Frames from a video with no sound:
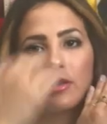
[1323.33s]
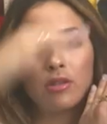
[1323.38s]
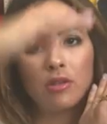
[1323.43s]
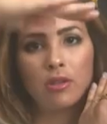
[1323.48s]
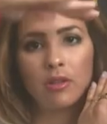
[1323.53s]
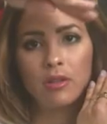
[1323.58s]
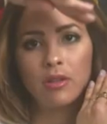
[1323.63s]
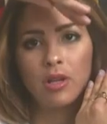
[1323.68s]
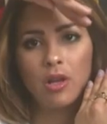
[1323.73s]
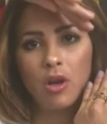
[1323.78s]

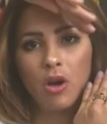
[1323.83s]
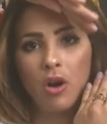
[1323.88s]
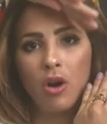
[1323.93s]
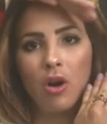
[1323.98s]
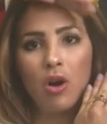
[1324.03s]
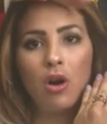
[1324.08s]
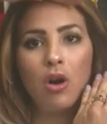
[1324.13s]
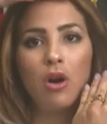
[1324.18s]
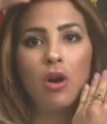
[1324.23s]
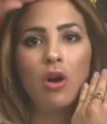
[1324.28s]
So
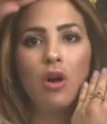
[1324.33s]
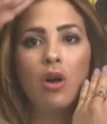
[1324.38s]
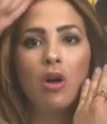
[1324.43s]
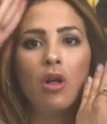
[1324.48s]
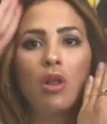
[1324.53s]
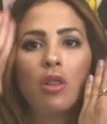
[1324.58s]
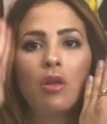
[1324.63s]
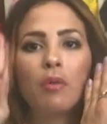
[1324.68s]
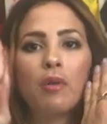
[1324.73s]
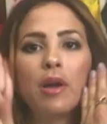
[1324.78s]

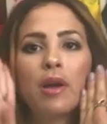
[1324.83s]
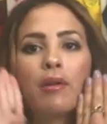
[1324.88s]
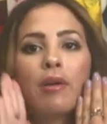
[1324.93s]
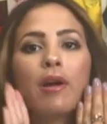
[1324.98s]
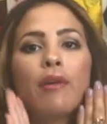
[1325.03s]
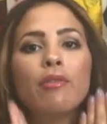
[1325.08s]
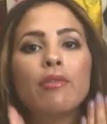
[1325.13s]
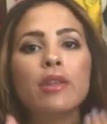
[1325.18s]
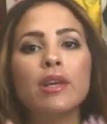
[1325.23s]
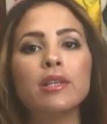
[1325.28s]
all the way
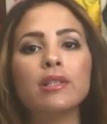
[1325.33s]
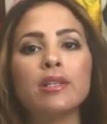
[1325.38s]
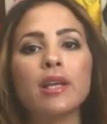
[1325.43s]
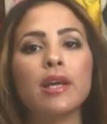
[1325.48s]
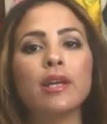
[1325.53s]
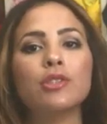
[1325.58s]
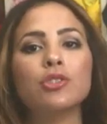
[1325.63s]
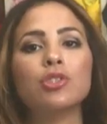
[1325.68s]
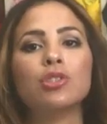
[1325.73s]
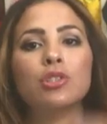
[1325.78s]
around this
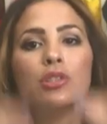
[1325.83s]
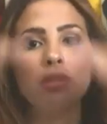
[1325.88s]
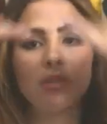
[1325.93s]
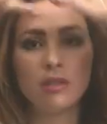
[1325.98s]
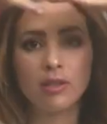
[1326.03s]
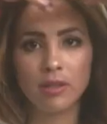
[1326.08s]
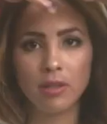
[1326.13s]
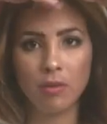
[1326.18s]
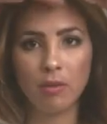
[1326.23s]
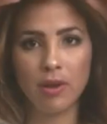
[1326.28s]
edge,
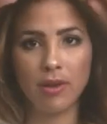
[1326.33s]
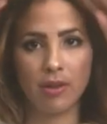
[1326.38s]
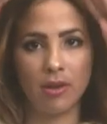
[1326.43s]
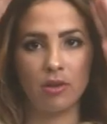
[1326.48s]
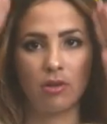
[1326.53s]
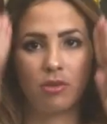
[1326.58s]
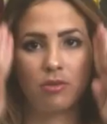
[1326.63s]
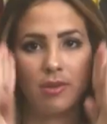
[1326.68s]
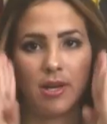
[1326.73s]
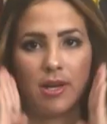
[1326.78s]
the one that
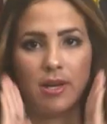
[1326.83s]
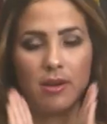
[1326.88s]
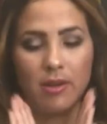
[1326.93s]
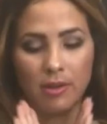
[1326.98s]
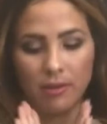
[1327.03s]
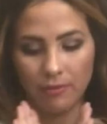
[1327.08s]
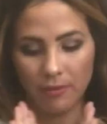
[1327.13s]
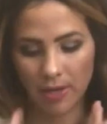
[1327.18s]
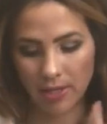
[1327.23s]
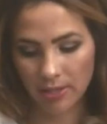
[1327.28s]
goes right here at
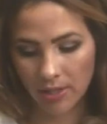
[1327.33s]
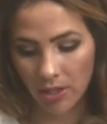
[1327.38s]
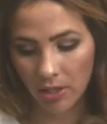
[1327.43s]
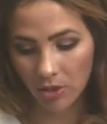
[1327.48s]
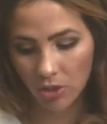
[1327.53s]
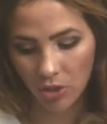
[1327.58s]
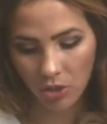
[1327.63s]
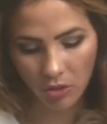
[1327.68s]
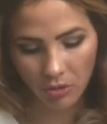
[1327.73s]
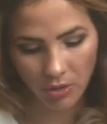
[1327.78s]
the face. And
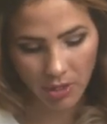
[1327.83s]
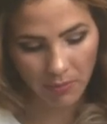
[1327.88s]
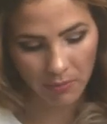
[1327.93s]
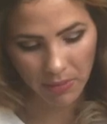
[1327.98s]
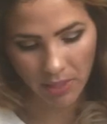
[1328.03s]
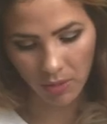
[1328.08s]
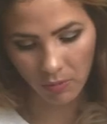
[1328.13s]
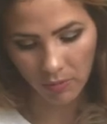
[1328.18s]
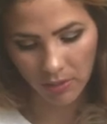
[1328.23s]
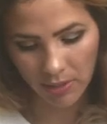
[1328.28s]
I'll show you in a
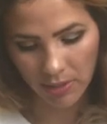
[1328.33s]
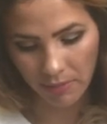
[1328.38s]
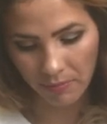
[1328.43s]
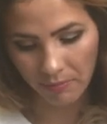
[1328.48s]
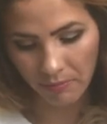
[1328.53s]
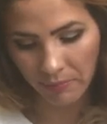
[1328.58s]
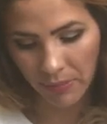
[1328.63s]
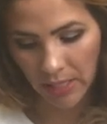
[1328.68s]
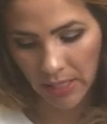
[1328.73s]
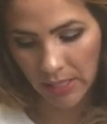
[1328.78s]
minute once
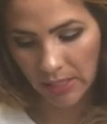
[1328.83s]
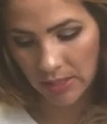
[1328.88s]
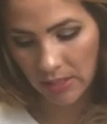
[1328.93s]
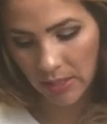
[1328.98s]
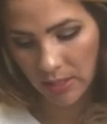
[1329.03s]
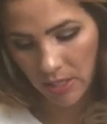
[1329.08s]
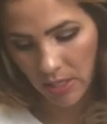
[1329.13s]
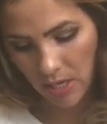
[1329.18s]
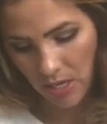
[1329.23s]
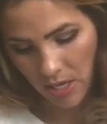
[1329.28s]
I'm pinned
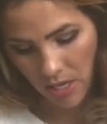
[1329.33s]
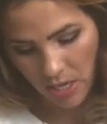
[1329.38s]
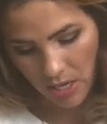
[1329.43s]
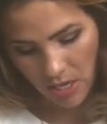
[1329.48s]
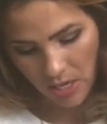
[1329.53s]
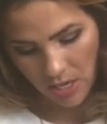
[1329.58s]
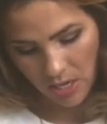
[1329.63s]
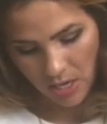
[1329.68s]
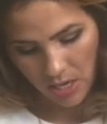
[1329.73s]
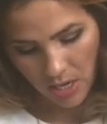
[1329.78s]

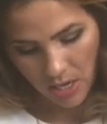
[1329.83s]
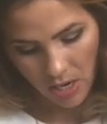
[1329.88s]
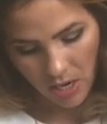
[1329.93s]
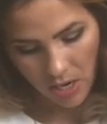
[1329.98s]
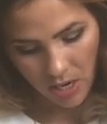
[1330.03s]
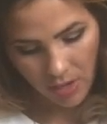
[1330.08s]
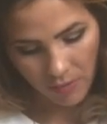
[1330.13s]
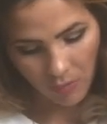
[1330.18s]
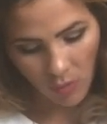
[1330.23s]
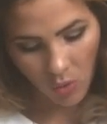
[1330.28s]

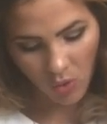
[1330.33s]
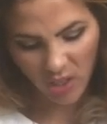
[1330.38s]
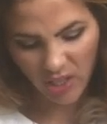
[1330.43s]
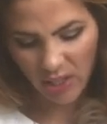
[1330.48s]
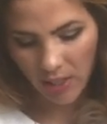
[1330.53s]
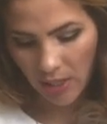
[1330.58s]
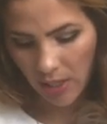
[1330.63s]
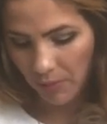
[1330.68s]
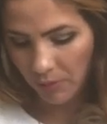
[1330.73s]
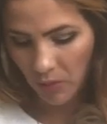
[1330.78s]
or
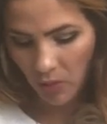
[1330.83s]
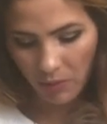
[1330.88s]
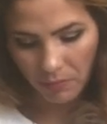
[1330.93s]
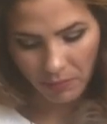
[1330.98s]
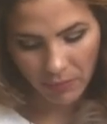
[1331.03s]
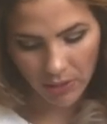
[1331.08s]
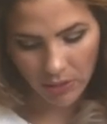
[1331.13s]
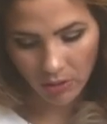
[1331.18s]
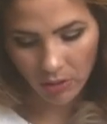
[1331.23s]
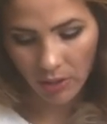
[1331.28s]
clip. You can
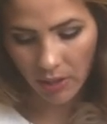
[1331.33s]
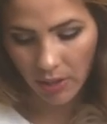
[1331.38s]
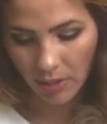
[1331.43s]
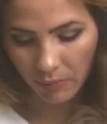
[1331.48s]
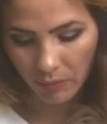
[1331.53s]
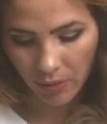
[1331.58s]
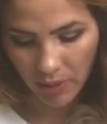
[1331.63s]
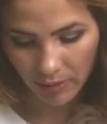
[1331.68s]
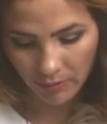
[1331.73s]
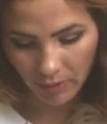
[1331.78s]
pin or
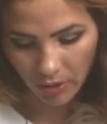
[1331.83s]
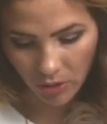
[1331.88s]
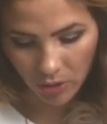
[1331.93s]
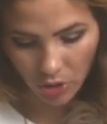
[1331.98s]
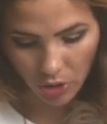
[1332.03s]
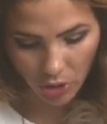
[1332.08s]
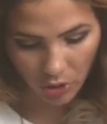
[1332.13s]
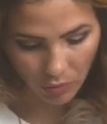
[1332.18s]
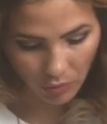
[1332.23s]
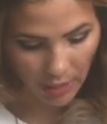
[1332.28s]
clip, whatever you
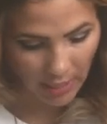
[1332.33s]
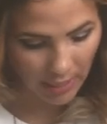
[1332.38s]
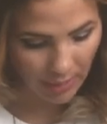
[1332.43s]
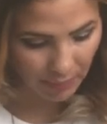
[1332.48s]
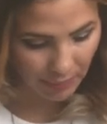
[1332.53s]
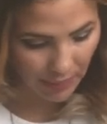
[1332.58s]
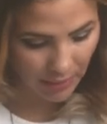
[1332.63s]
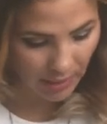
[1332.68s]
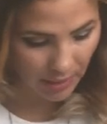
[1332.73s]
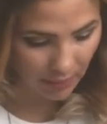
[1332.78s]
do. I
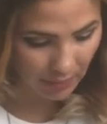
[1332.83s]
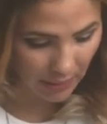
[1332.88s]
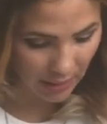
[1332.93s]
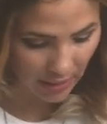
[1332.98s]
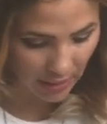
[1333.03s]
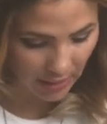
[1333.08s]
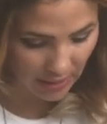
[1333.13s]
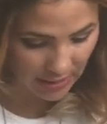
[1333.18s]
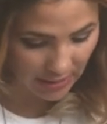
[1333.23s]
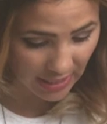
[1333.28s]
pin
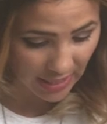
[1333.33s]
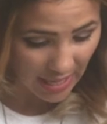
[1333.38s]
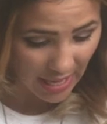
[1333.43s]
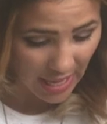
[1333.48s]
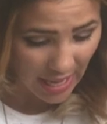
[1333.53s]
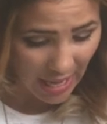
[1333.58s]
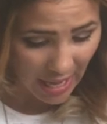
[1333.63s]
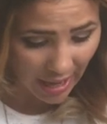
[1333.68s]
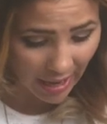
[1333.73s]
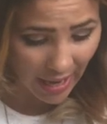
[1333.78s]
because
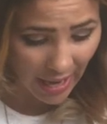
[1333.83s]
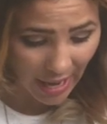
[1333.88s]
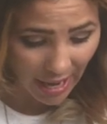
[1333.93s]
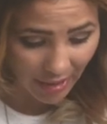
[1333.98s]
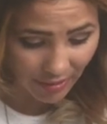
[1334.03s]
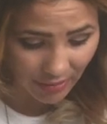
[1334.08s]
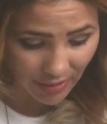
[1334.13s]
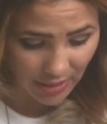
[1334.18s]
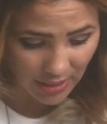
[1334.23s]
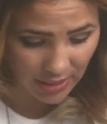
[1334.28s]
I
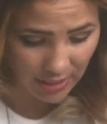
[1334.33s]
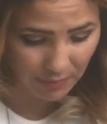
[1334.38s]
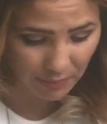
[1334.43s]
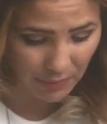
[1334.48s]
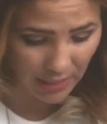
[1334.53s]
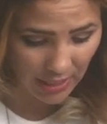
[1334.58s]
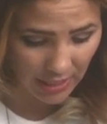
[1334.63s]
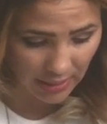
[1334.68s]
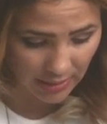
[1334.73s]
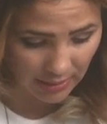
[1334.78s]
have these
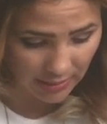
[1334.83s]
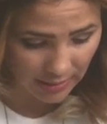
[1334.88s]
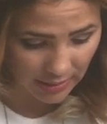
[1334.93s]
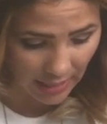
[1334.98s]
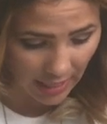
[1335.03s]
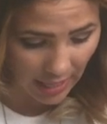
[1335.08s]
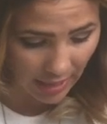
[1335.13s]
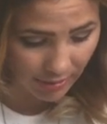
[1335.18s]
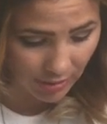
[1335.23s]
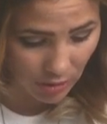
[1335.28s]
pins.
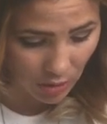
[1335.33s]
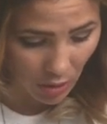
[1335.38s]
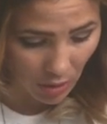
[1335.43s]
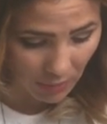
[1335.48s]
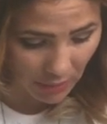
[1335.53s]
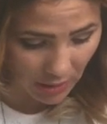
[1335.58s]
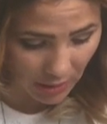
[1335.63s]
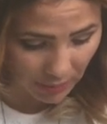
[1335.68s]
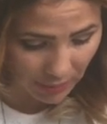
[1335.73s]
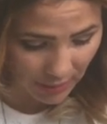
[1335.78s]
I have so
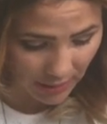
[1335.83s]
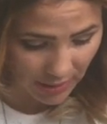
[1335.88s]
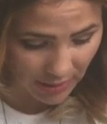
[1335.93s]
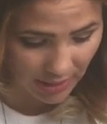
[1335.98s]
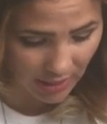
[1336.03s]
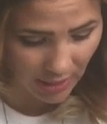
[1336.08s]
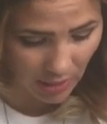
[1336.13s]
many pins.